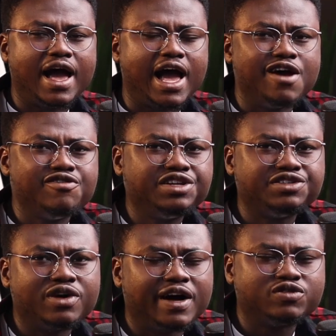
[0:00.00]
I really did
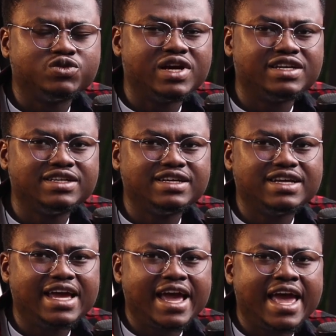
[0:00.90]
not have to do any
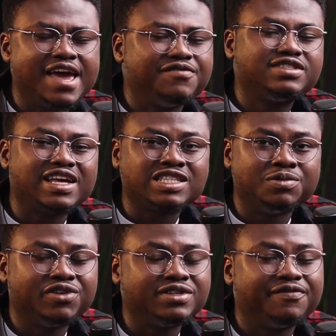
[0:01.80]
heavy task
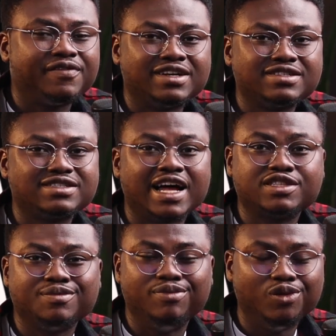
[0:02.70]
before the fan
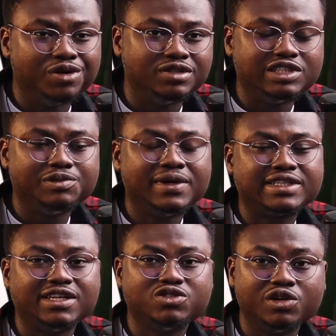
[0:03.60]
starts blowing. The moment
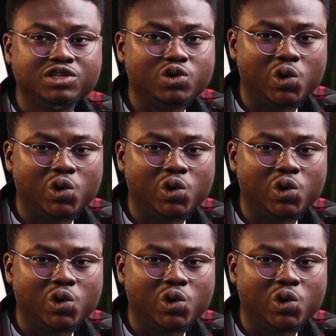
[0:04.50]
I turn it